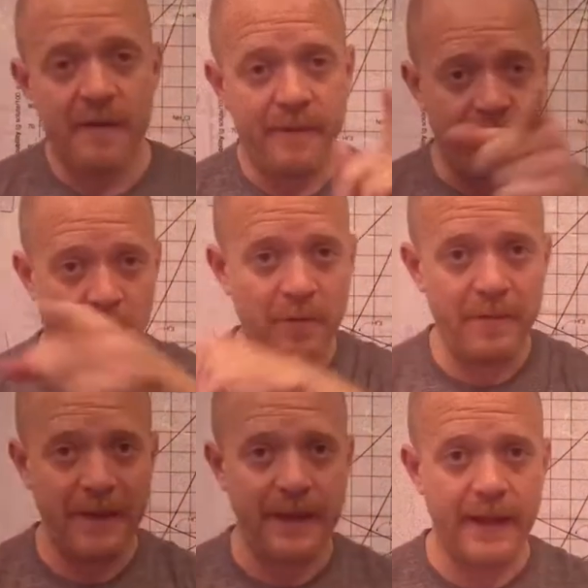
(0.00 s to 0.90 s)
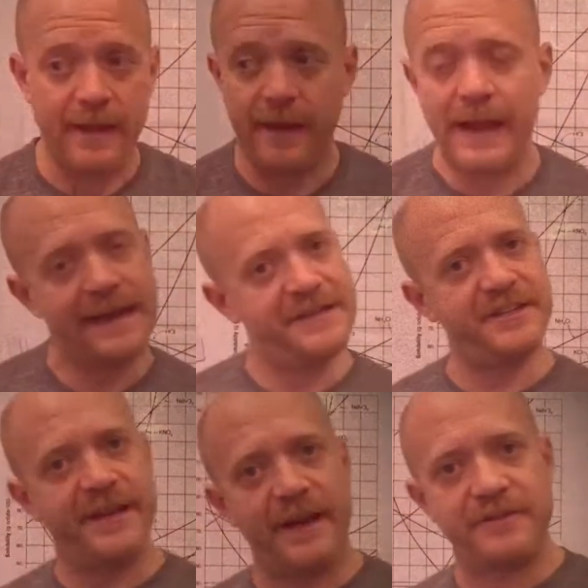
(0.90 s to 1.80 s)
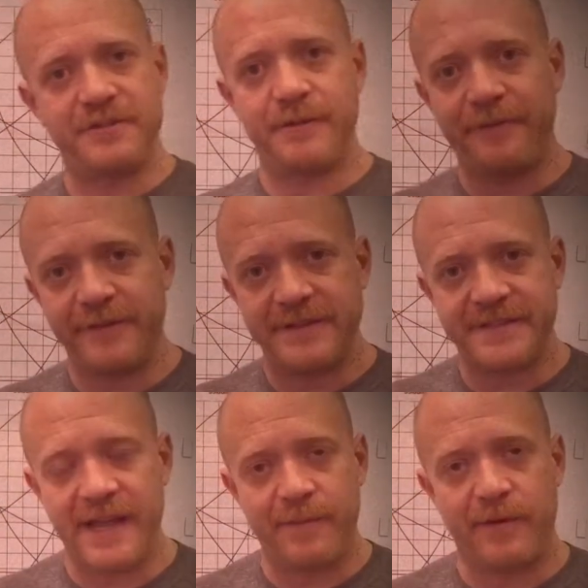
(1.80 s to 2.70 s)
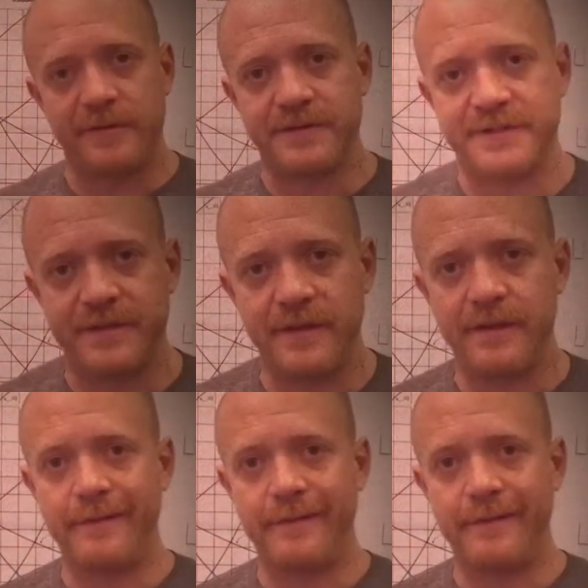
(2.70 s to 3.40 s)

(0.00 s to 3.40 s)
Before we begin, I need you to get out your reference tables.